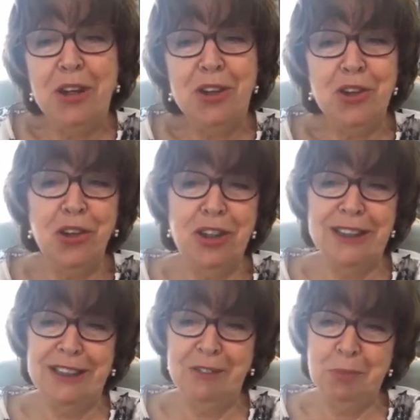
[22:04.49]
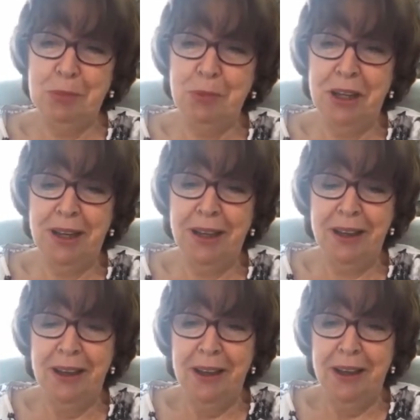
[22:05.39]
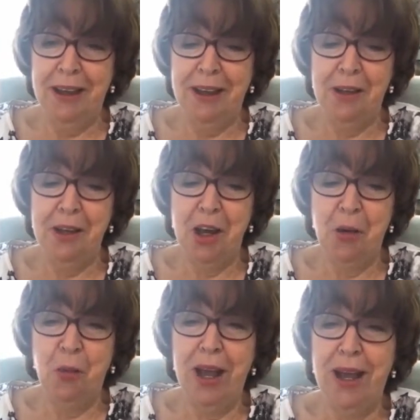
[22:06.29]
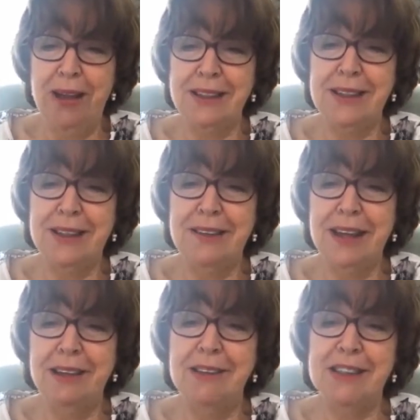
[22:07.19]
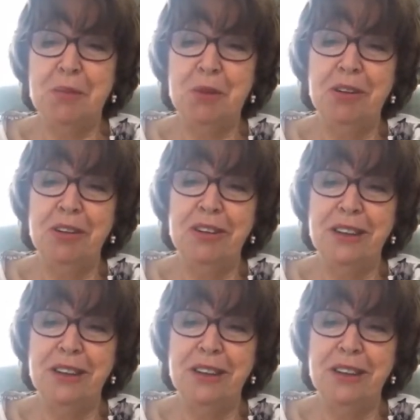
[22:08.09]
talking to Liverpool here. We had the Hillsborough,